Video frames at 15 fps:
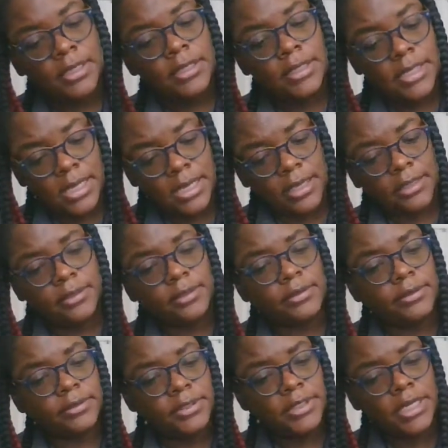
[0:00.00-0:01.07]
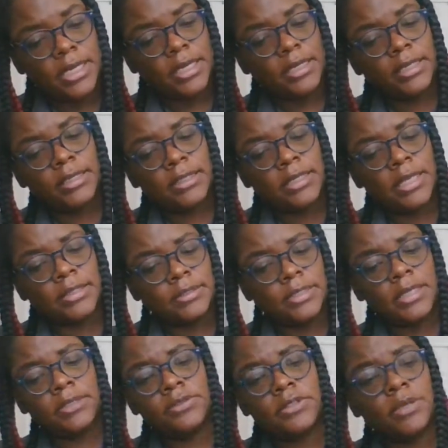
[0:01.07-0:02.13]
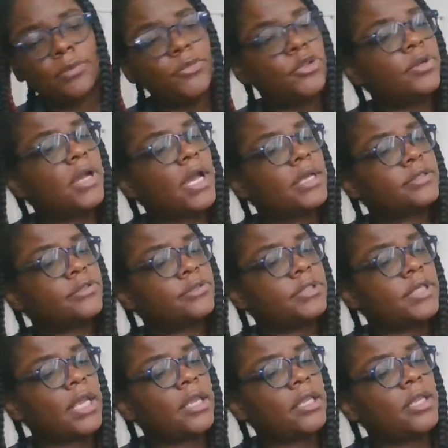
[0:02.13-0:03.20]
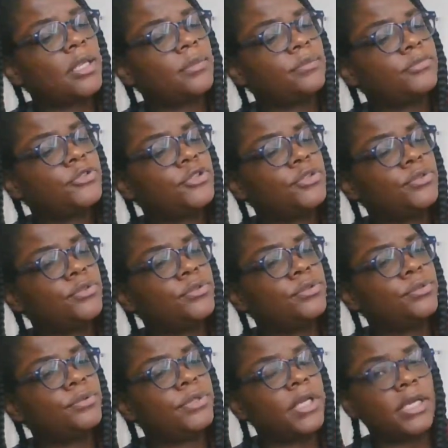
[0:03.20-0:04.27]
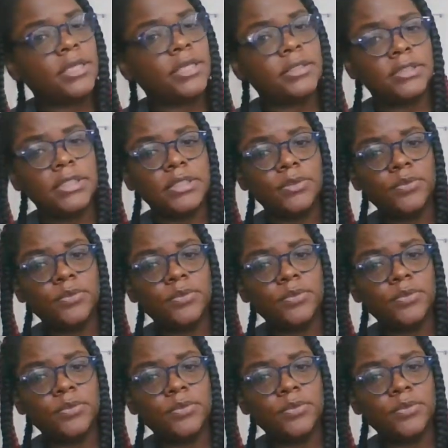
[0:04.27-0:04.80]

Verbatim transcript: Yeah. Yeah, and, and, and some of you guys are taking them to, yeah, Ten of